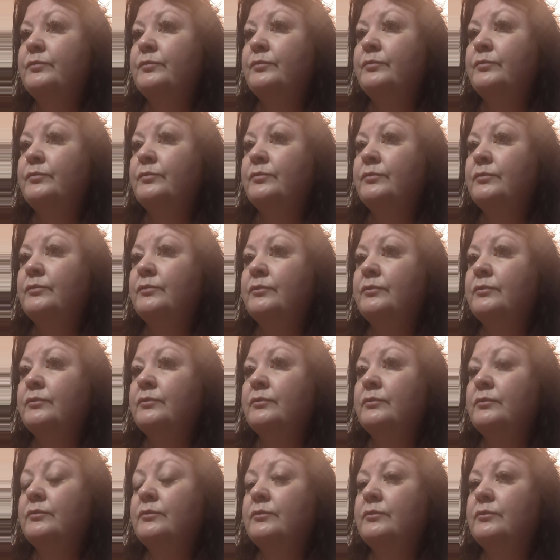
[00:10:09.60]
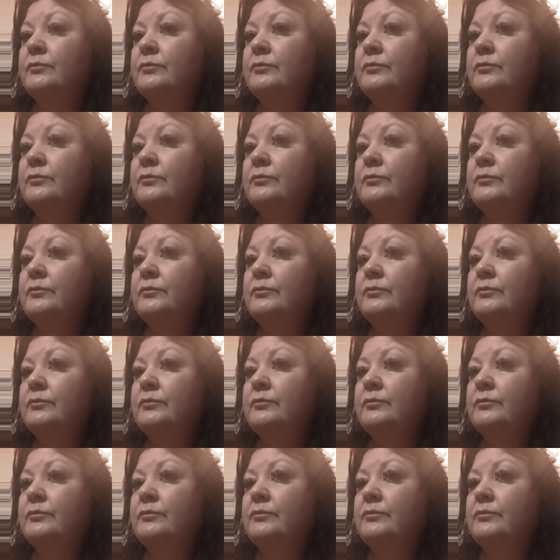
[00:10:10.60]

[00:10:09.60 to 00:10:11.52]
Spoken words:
(no one is talking)